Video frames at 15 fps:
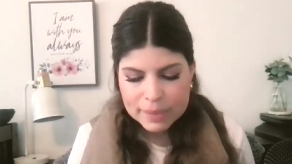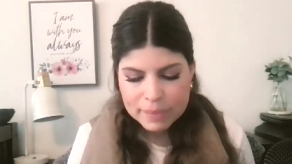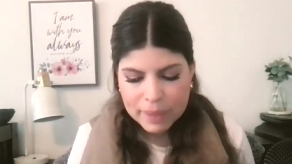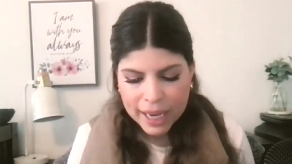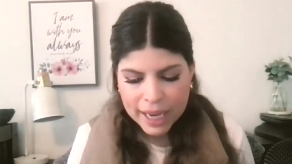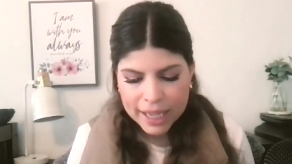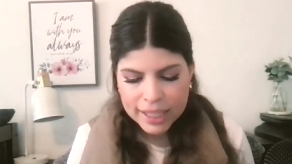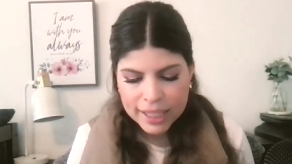
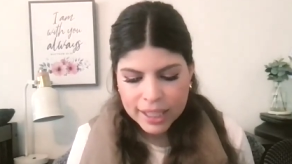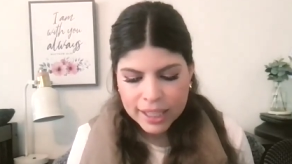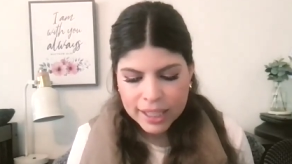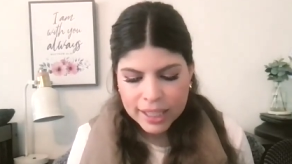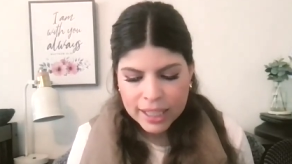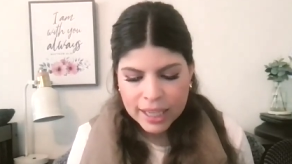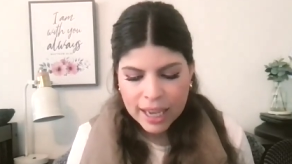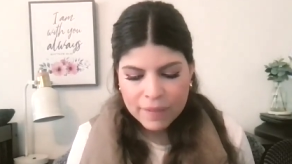man,
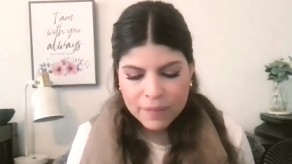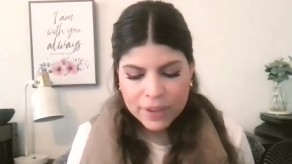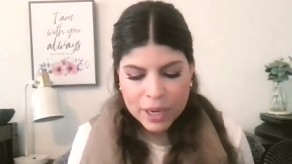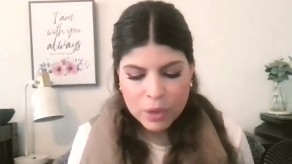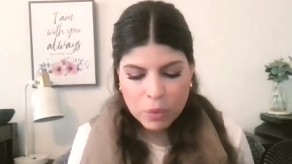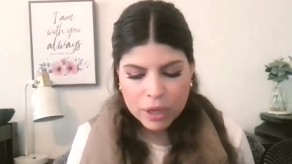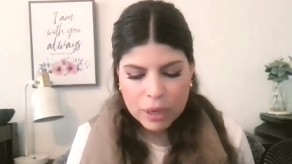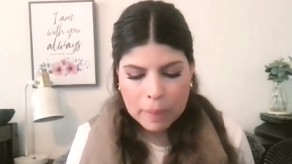if
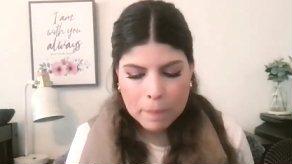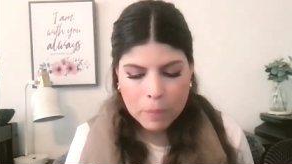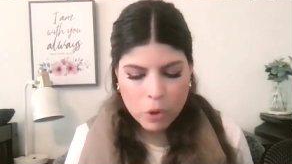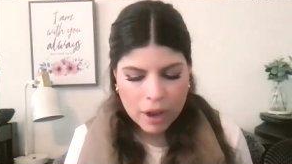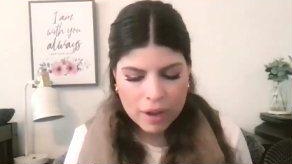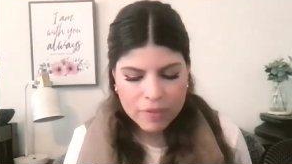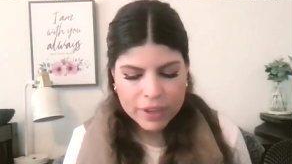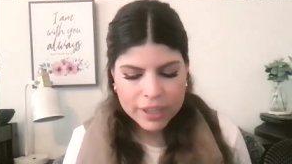he were a
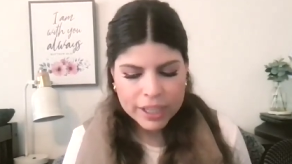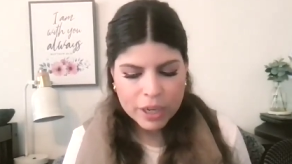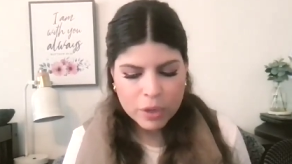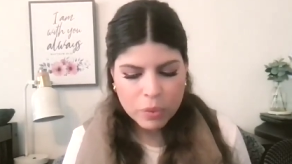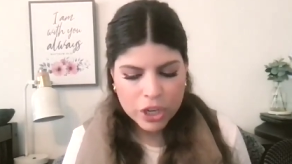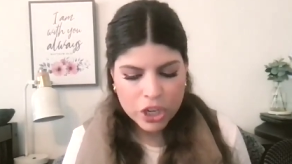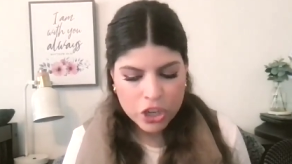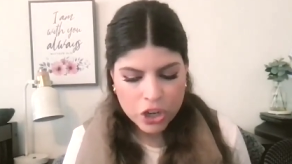prophet, he
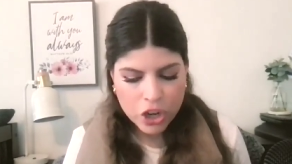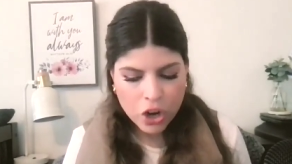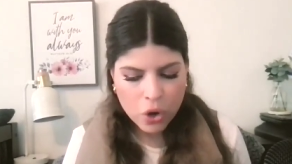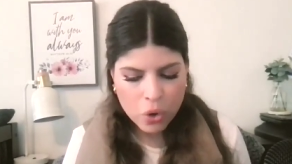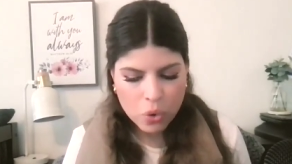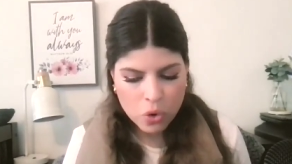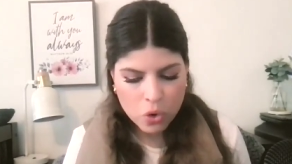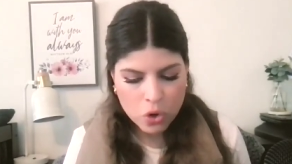would
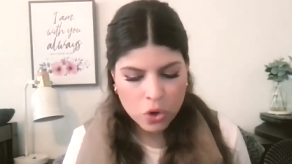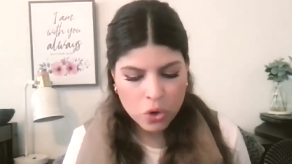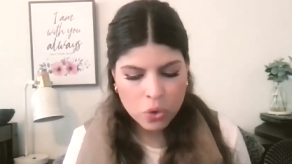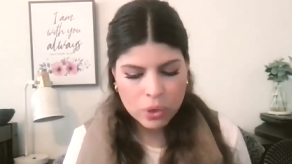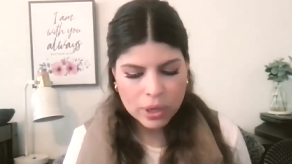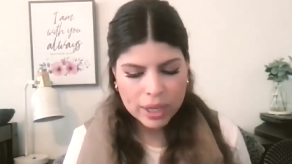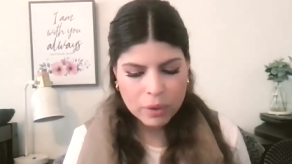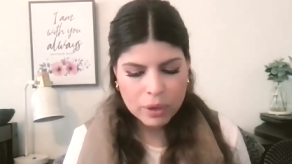know who